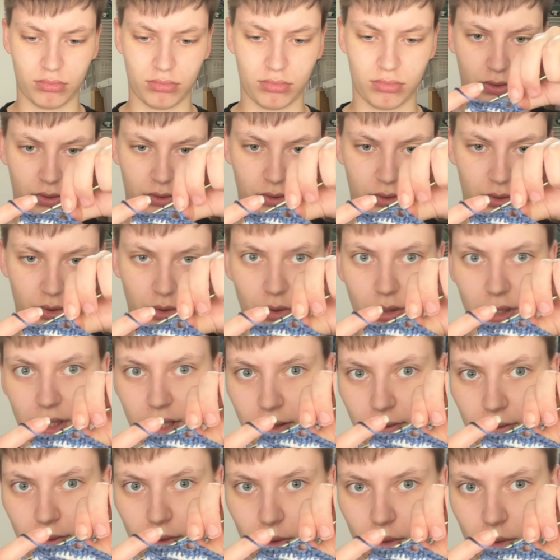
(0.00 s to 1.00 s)
So you have
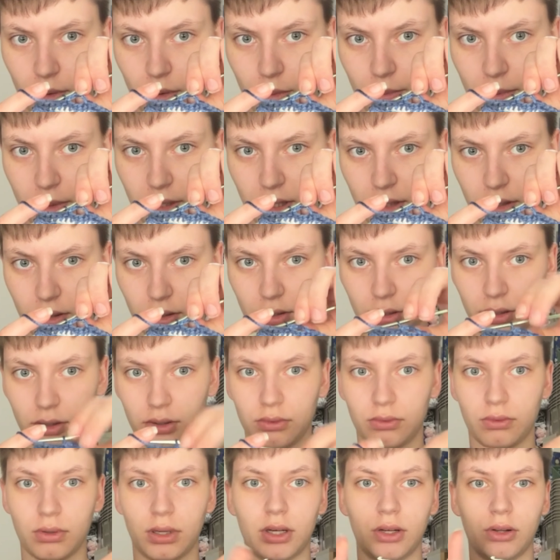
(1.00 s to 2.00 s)
the loop here,
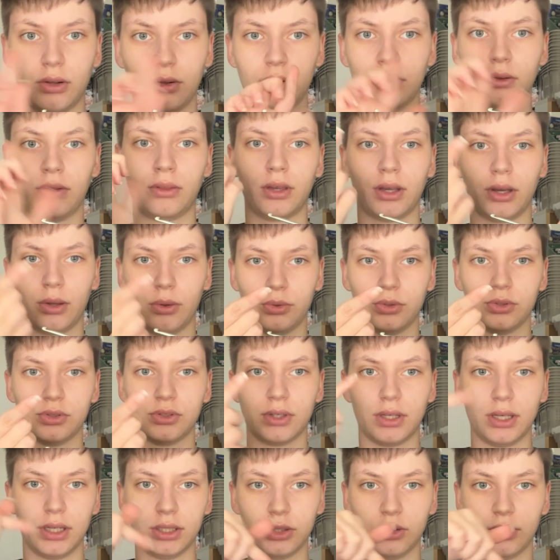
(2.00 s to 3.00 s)
and then on the other
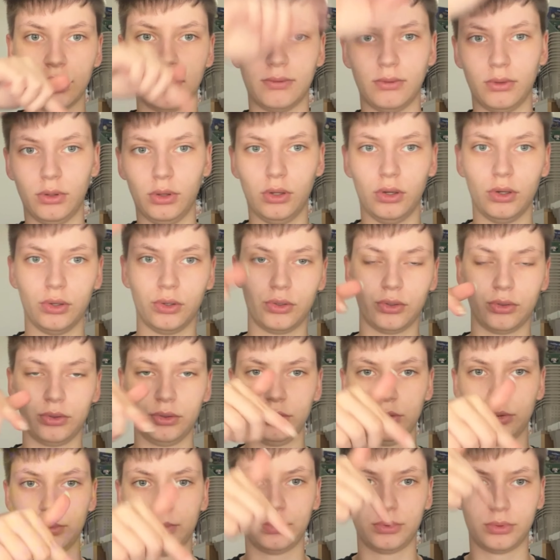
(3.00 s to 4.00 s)
side you have a longer
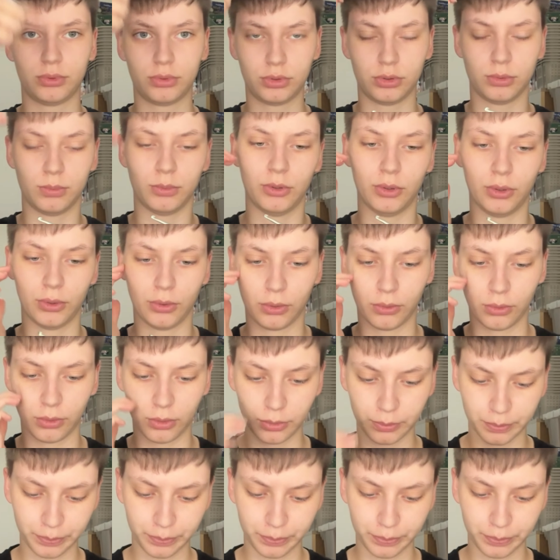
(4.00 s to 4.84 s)
loop to put it through.